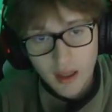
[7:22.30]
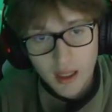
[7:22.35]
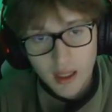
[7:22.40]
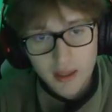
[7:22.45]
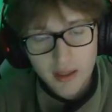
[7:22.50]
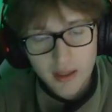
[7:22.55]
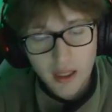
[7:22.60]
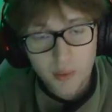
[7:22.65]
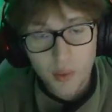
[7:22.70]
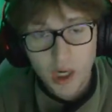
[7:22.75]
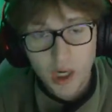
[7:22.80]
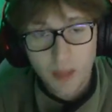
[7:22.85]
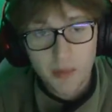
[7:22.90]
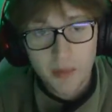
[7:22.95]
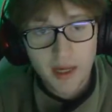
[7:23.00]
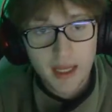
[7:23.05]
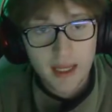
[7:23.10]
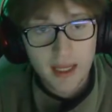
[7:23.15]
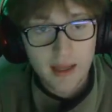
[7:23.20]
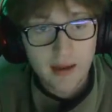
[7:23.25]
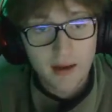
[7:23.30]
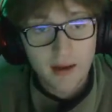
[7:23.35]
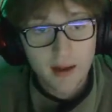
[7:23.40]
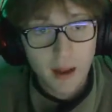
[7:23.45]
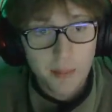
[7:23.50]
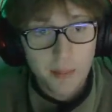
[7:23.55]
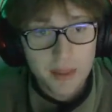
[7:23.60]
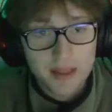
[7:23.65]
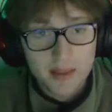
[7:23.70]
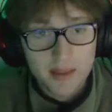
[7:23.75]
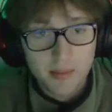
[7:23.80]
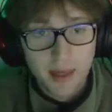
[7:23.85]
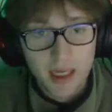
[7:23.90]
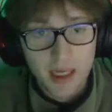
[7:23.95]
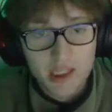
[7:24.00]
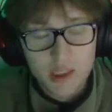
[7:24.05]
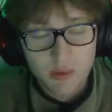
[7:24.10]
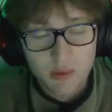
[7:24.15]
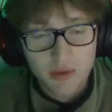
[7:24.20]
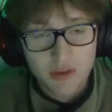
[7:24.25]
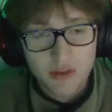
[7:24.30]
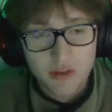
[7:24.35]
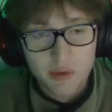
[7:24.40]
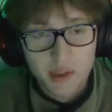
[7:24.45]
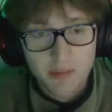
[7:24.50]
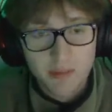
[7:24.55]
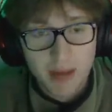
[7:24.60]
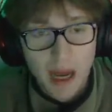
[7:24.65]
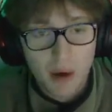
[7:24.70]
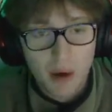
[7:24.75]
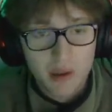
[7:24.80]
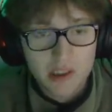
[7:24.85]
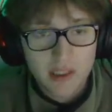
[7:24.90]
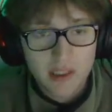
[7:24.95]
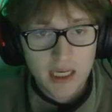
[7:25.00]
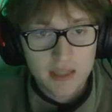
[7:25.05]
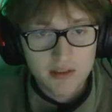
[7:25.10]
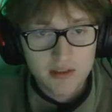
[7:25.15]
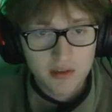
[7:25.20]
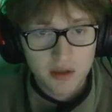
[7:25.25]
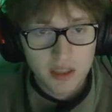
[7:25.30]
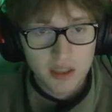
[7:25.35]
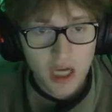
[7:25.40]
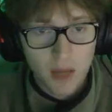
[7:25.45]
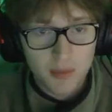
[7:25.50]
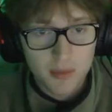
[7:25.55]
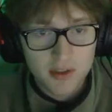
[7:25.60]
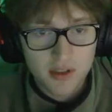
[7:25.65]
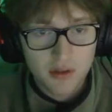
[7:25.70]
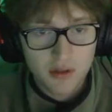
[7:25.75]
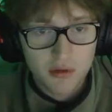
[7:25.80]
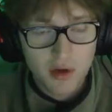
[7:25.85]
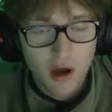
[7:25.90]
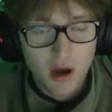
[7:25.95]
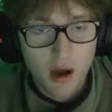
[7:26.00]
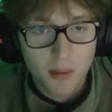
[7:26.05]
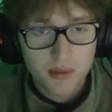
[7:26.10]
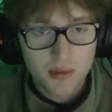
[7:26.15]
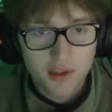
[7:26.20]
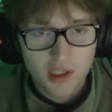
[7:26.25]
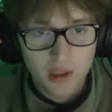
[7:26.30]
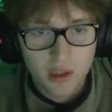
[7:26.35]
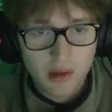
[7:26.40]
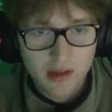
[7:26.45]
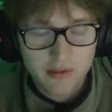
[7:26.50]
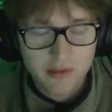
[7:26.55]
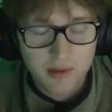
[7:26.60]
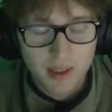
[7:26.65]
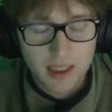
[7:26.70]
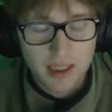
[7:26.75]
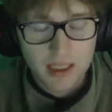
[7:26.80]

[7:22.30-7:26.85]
like, what I'm gonna hit the patron with 3 power slashes on Yamato. No, I'm just gonna left click it